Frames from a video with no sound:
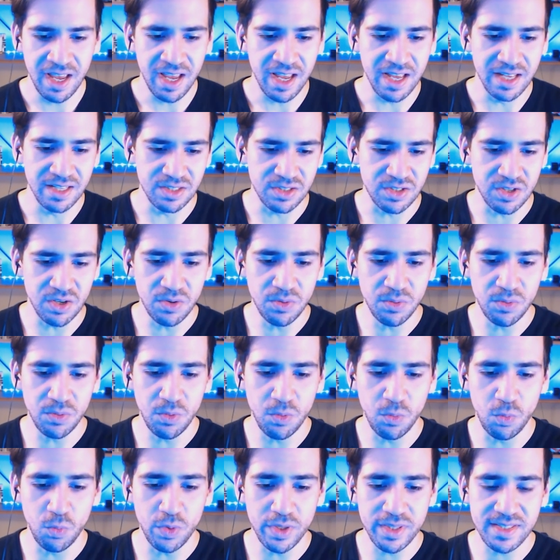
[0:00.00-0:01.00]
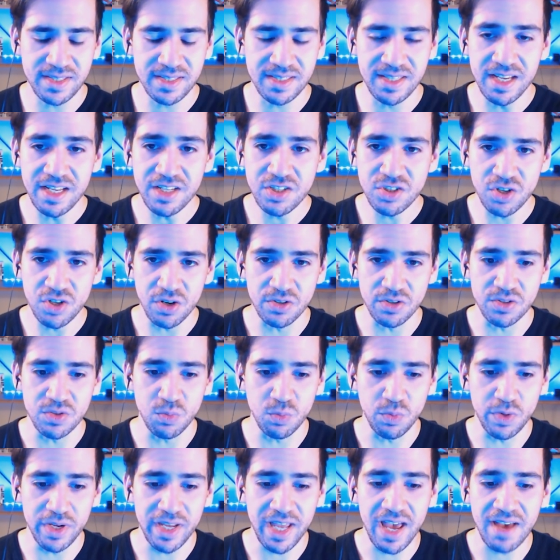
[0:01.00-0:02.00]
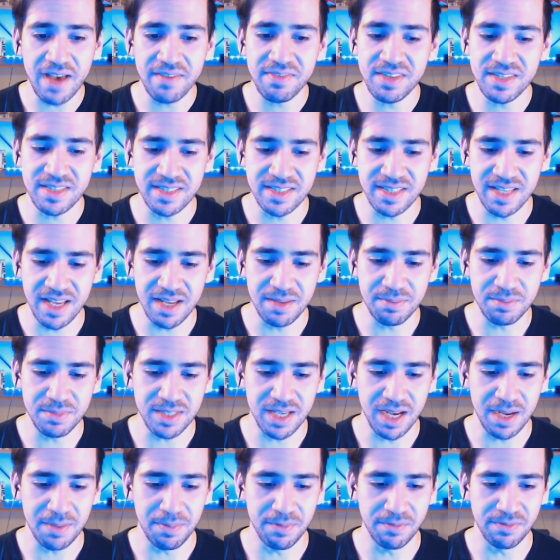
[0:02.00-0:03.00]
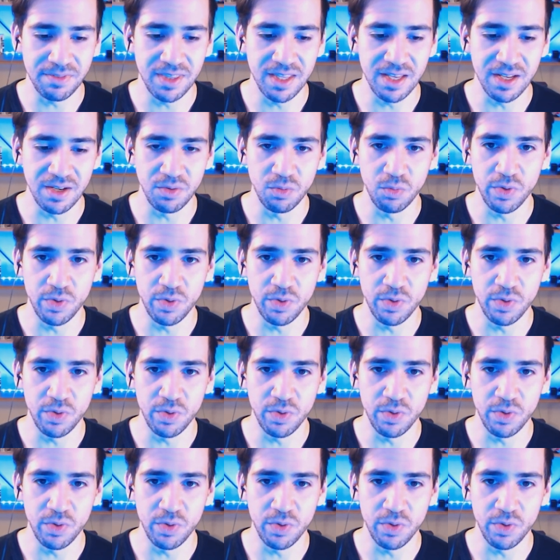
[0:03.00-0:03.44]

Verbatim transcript: And so with state charts, we have the same type of thing.